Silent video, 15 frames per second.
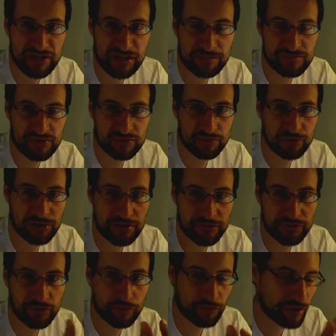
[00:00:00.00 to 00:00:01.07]
names to go
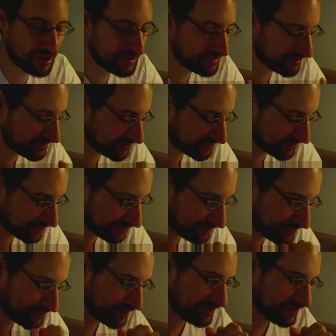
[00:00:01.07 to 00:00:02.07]
left or right. It's a little bit,